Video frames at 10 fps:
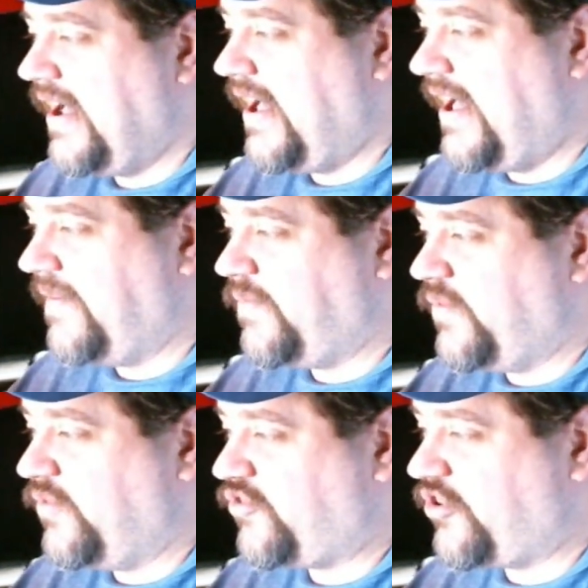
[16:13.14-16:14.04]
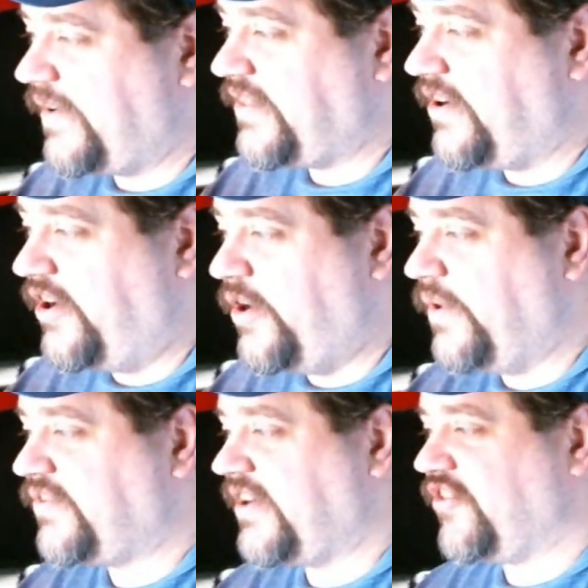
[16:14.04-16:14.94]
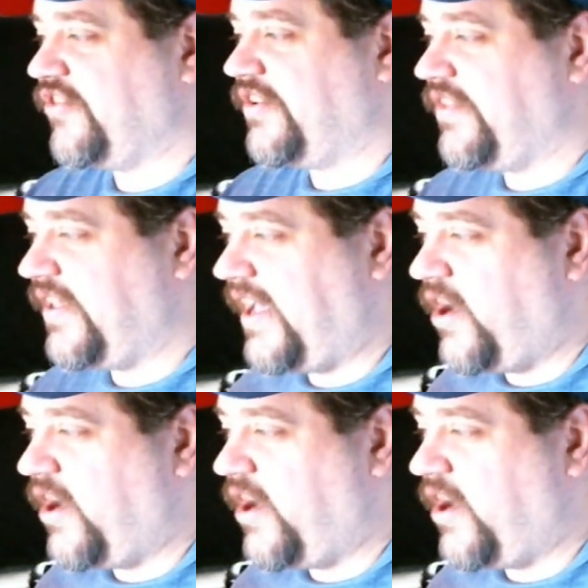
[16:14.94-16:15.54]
Uh, showing their newest addition to the